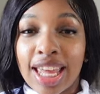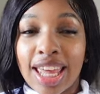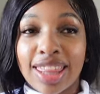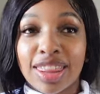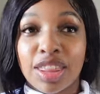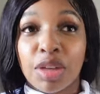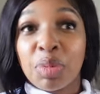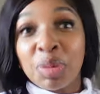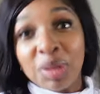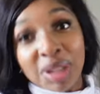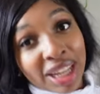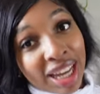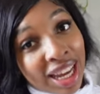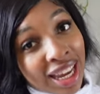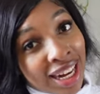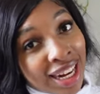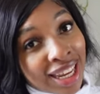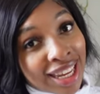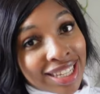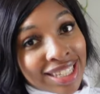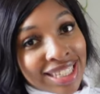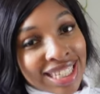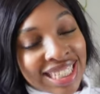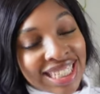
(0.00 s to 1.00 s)
and the plan
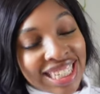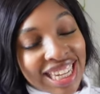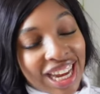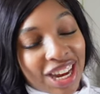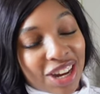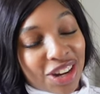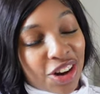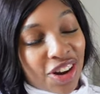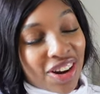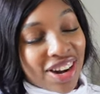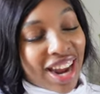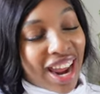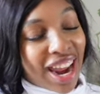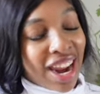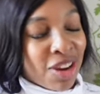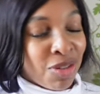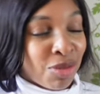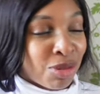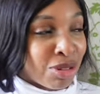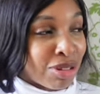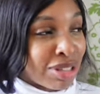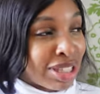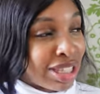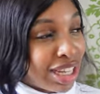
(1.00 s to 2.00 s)
is to stay out all night
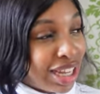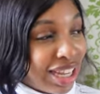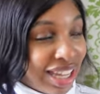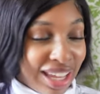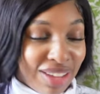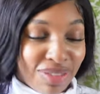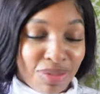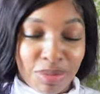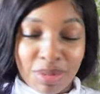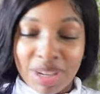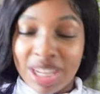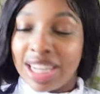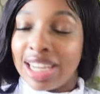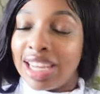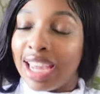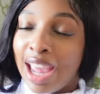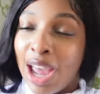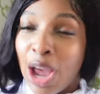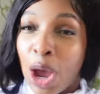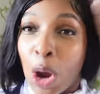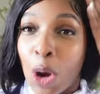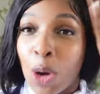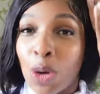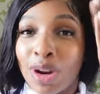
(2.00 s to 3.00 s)
we'll see if we
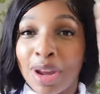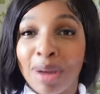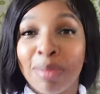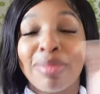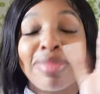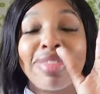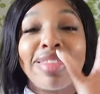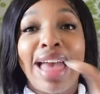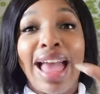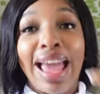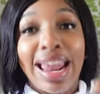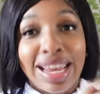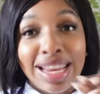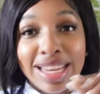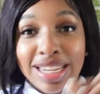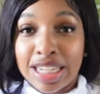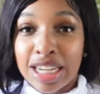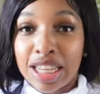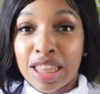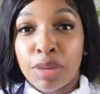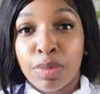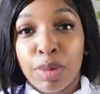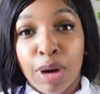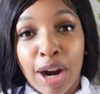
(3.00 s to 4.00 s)
hold up that end
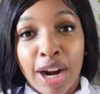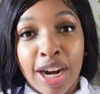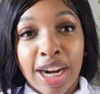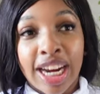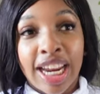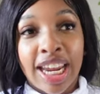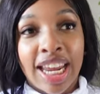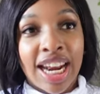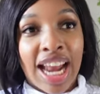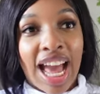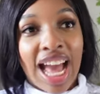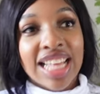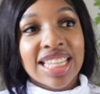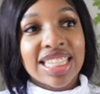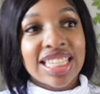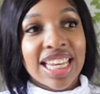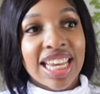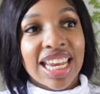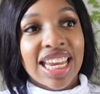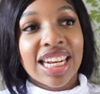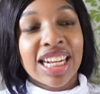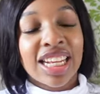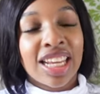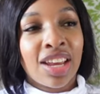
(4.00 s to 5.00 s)
of the bargain i
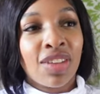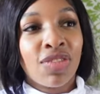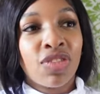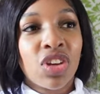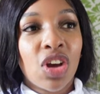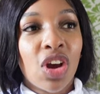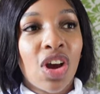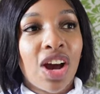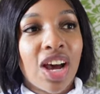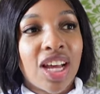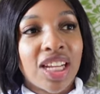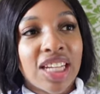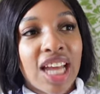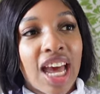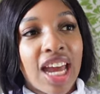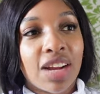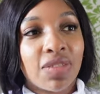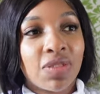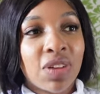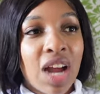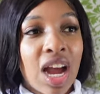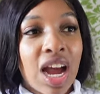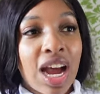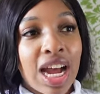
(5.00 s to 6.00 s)
didn't give y'all a lot
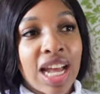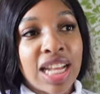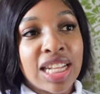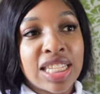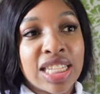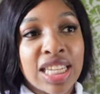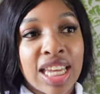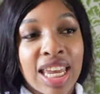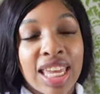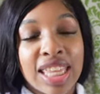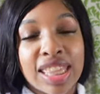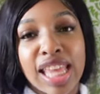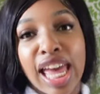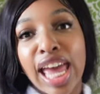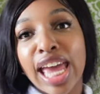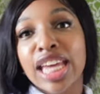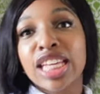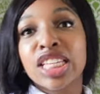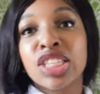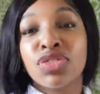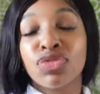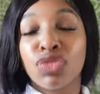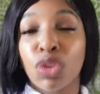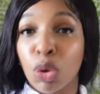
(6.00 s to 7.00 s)
of content that
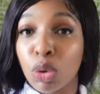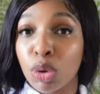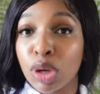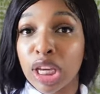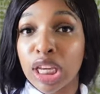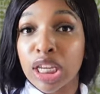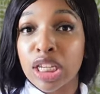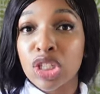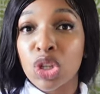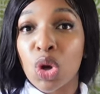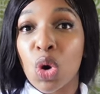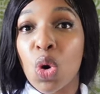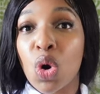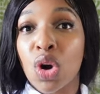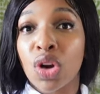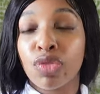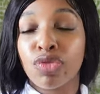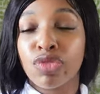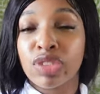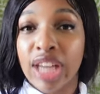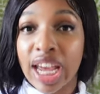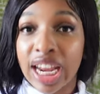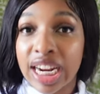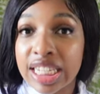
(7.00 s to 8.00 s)
is focused on
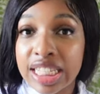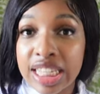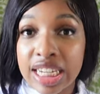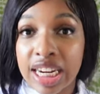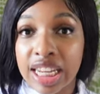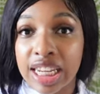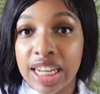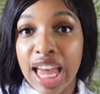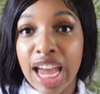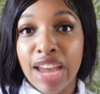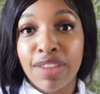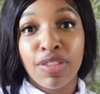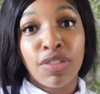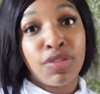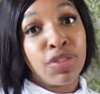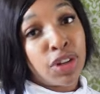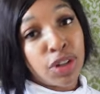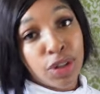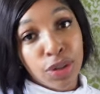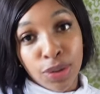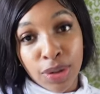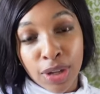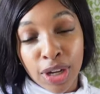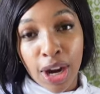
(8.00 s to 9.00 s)
flight attendant life if
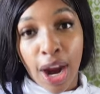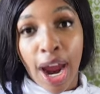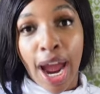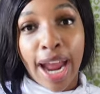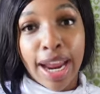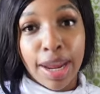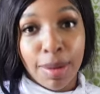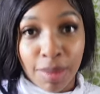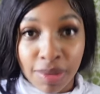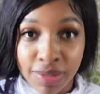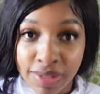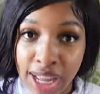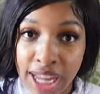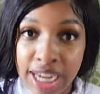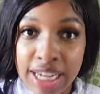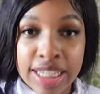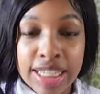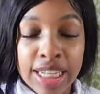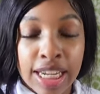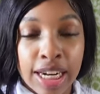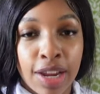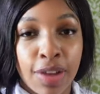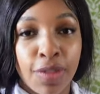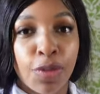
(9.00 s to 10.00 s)
you're new here i am a flight
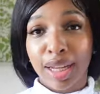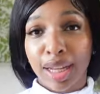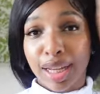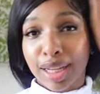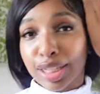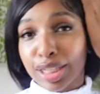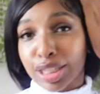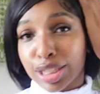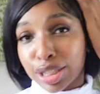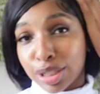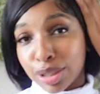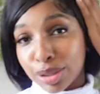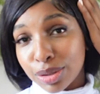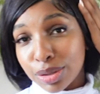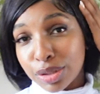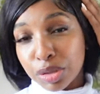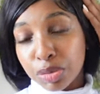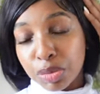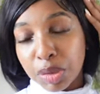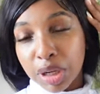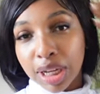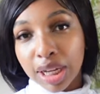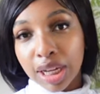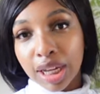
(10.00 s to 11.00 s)
attendant excuse
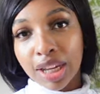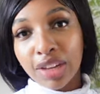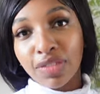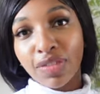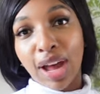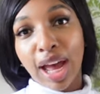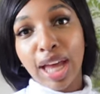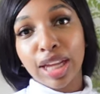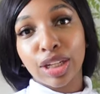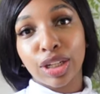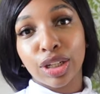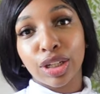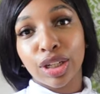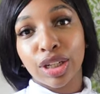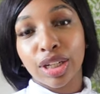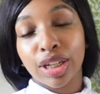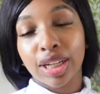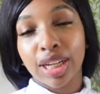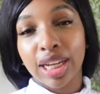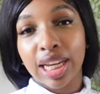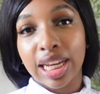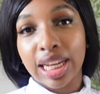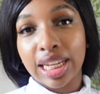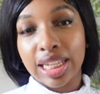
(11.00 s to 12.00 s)
me if i look
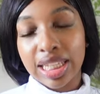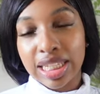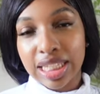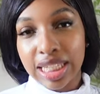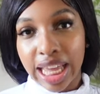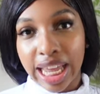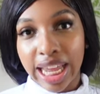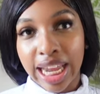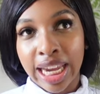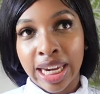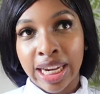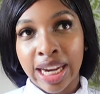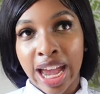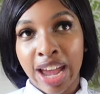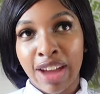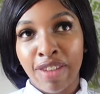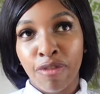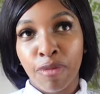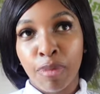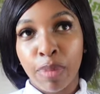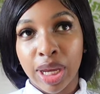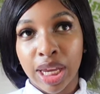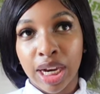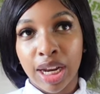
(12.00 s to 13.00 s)
insane
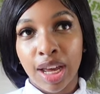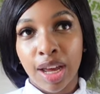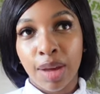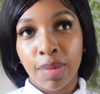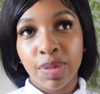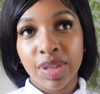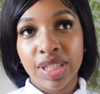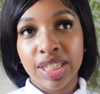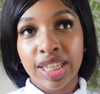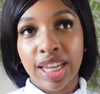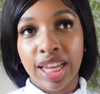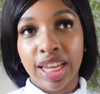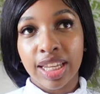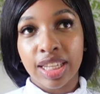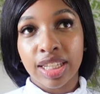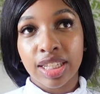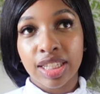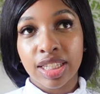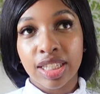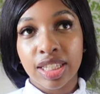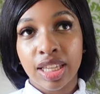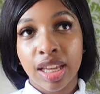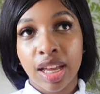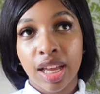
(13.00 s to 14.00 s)
i've been up
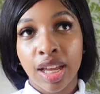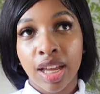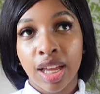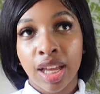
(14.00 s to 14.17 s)
since